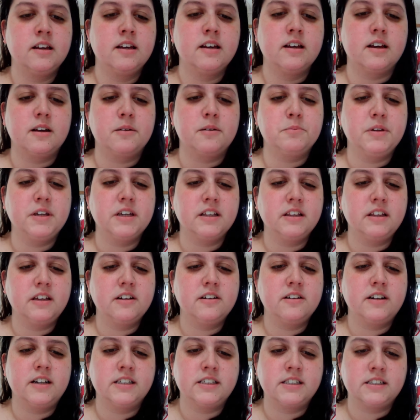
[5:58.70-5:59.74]

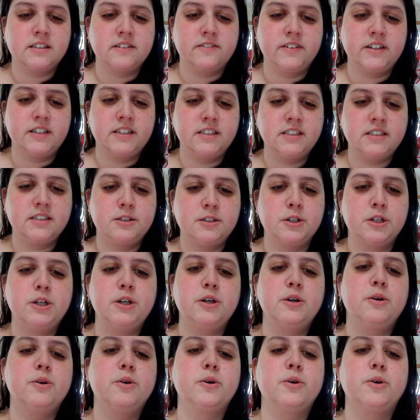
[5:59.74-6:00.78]
Emilio Estevez
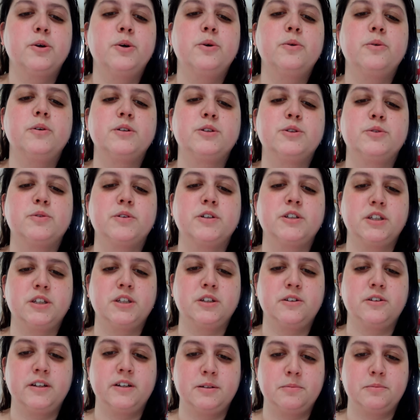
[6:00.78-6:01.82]
was originally
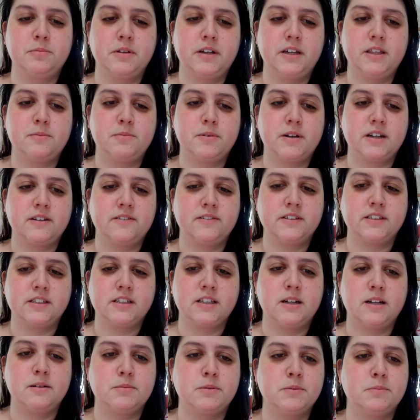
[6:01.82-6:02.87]
going to play the Breakfast
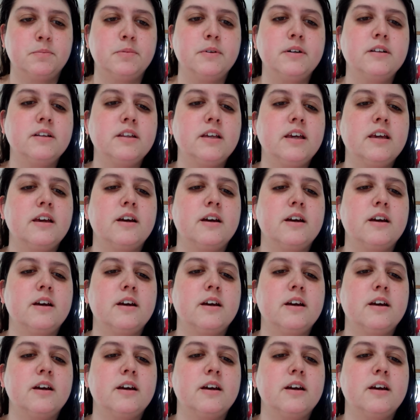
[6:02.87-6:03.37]
Club's bully.